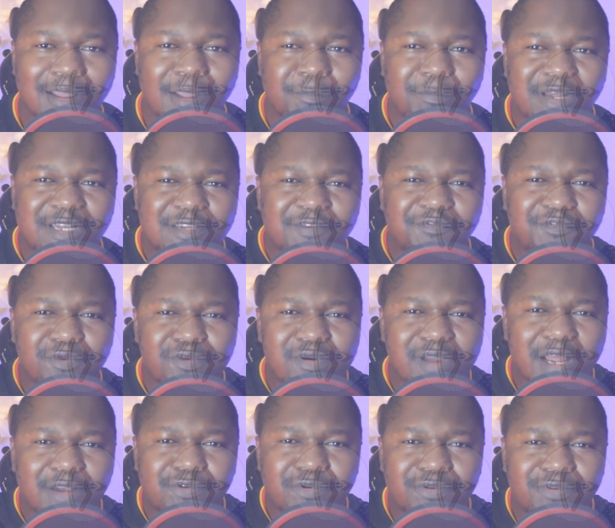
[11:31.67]
But if you
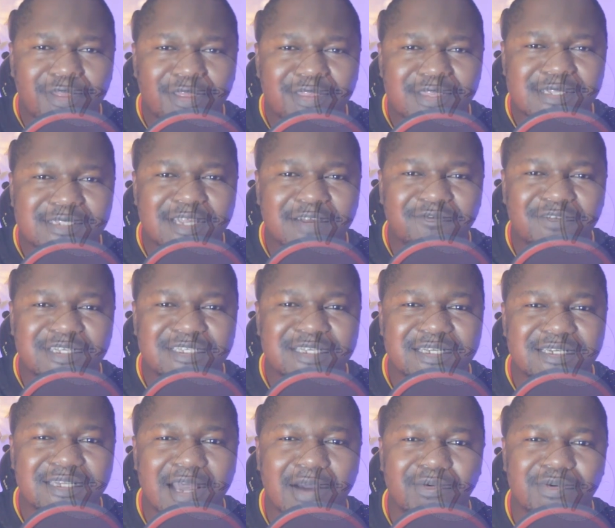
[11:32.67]
look at all the things I've
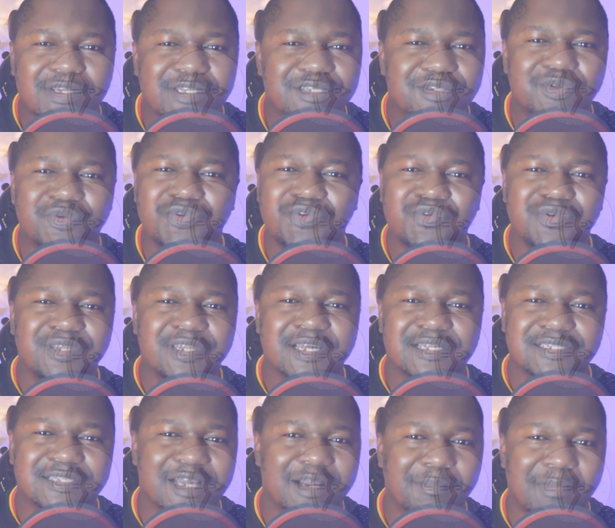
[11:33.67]
listed down, you don't
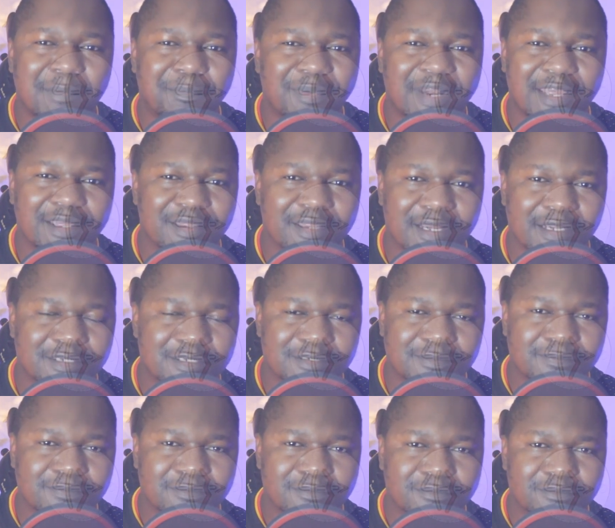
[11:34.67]
just come up like that.
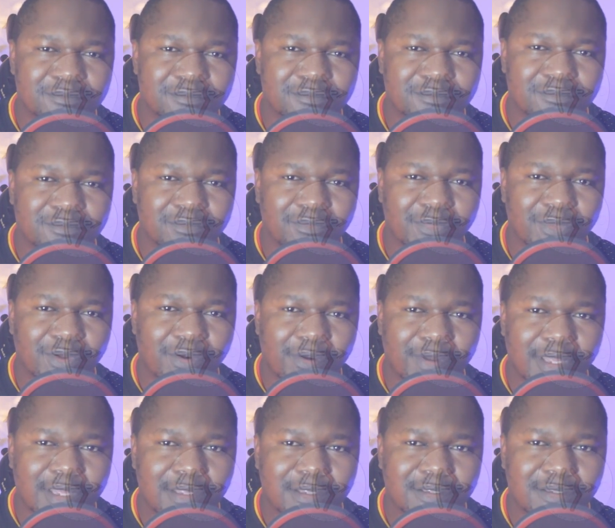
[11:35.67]

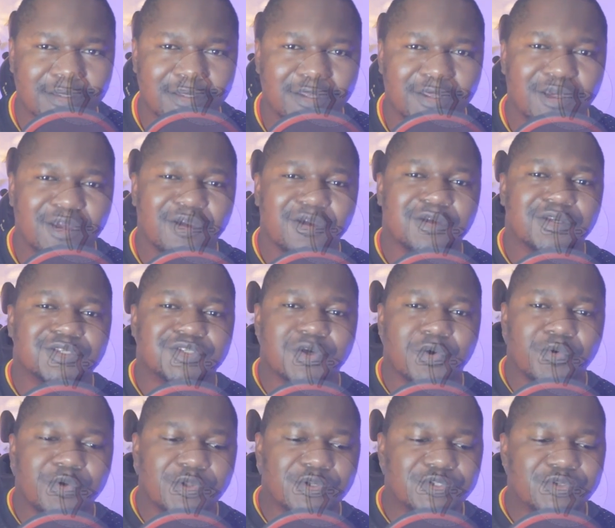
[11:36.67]
Okay?
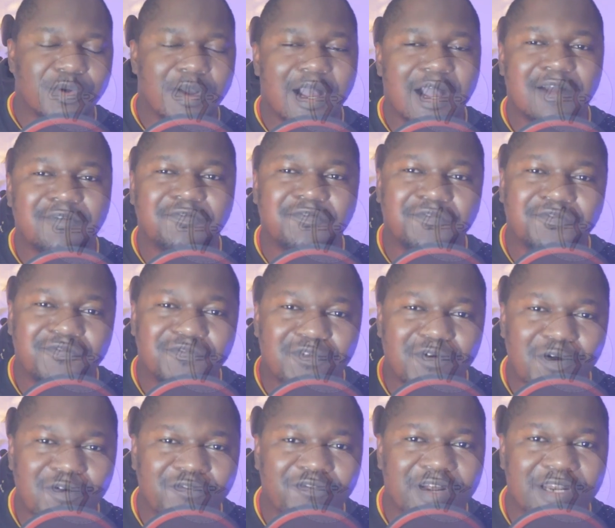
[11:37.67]
So we also have
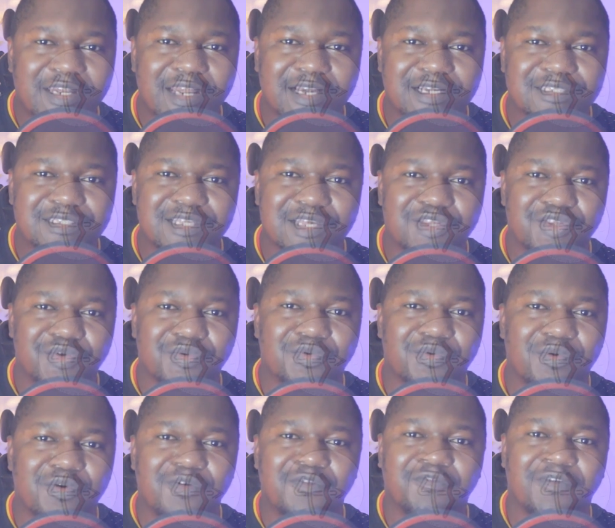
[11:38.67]

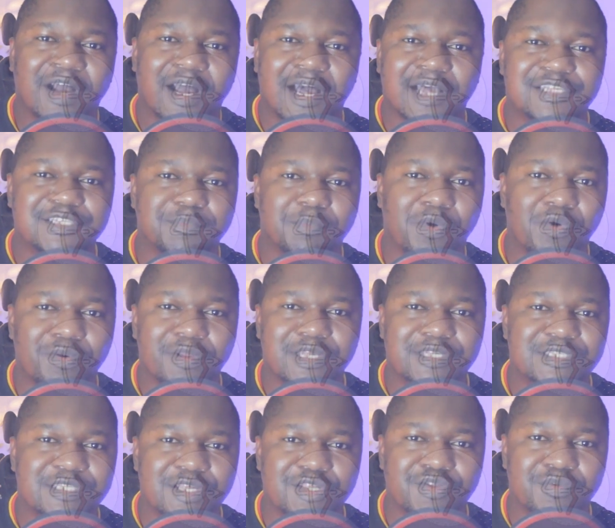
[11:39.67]
overtaxation over a small
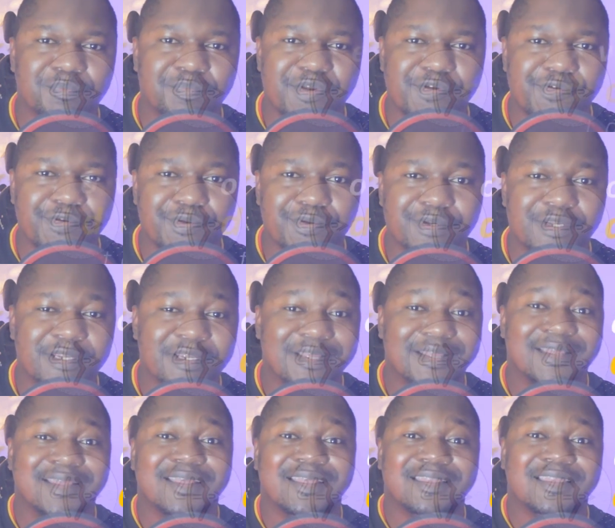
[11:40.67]
gestation period.
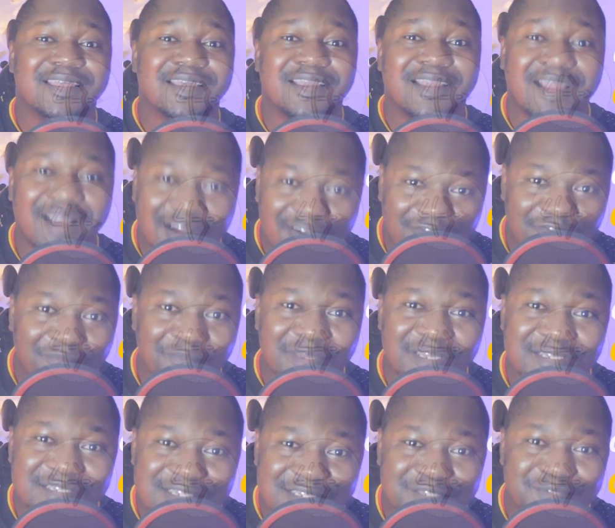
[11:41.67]
The
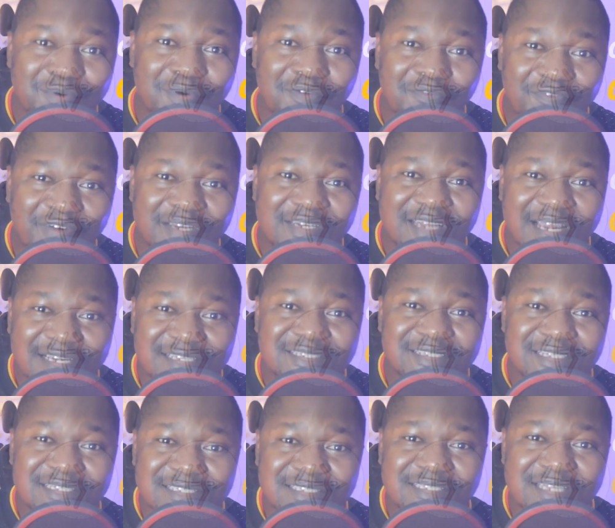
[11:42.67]
government is
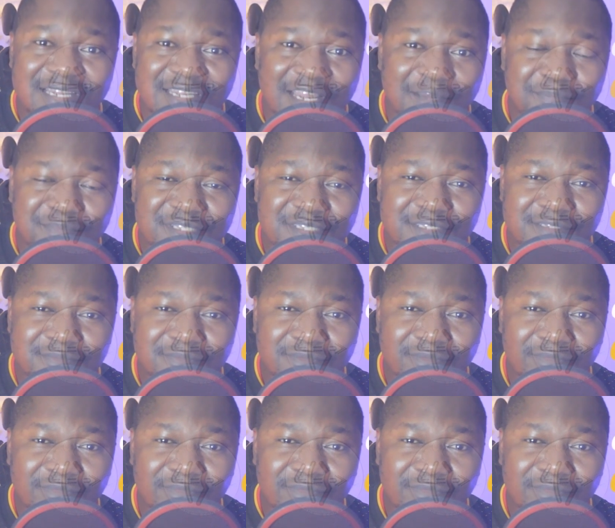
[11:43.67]
overtaxing startups.